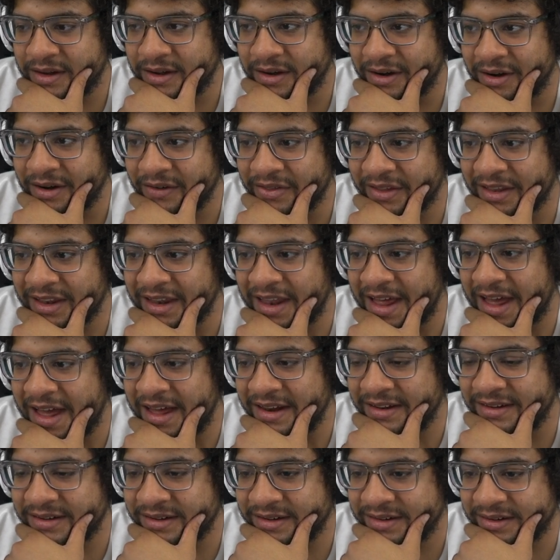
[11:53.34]
On the
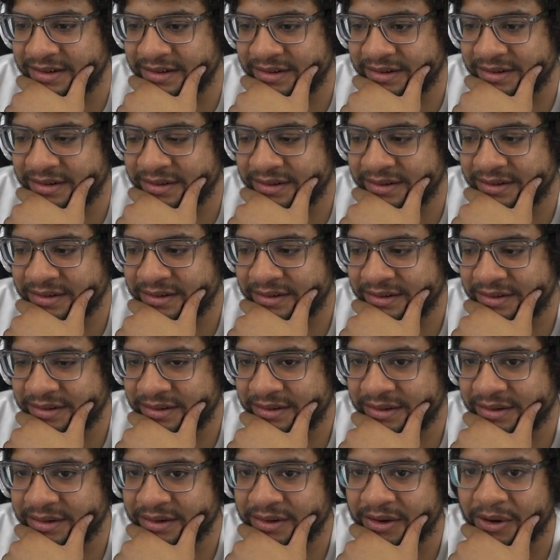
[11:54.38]
ledge.
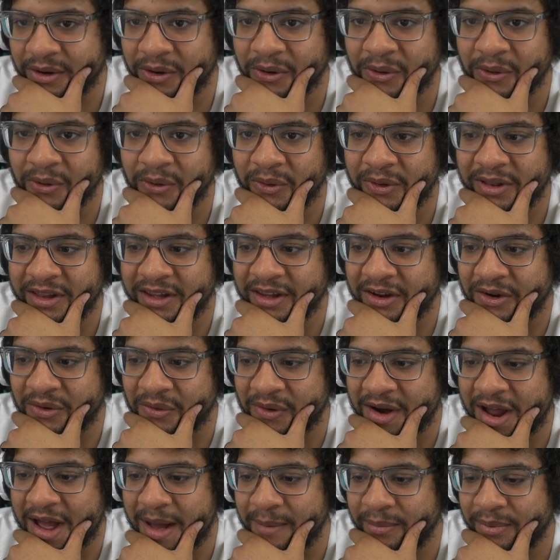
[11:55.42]
Holy
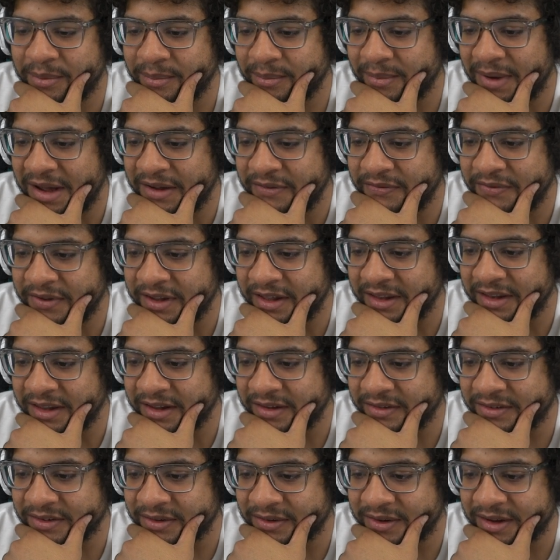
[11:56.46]
crap, my
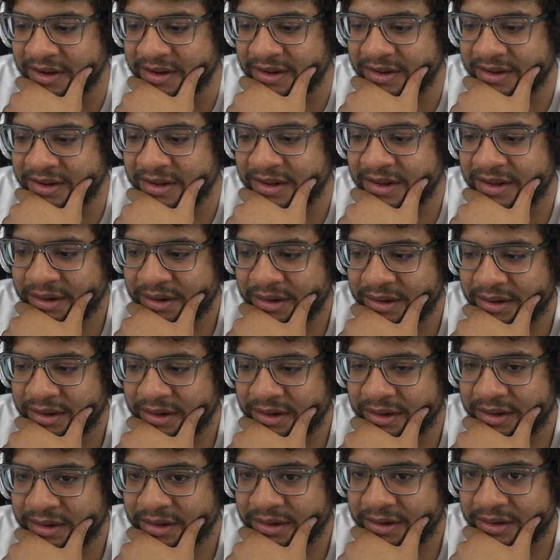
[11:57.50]
feelings. Okay.
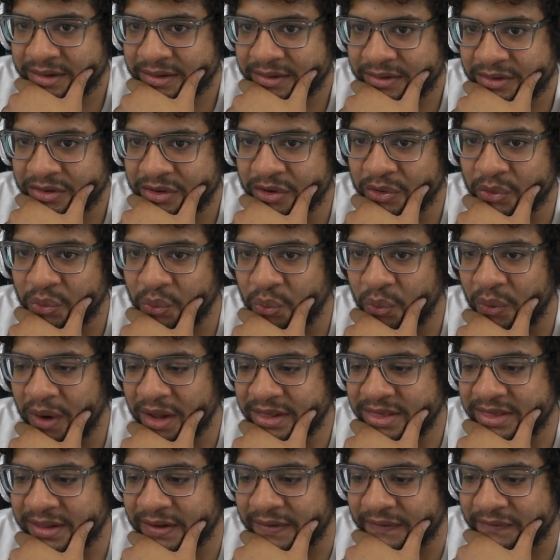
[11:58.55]
Dude,
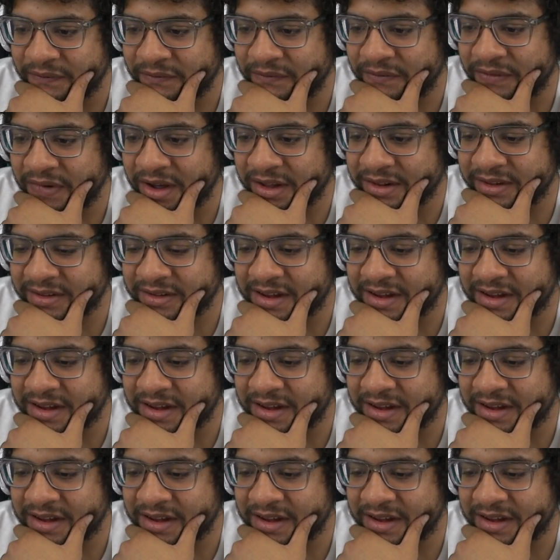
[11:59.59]
what the fuck?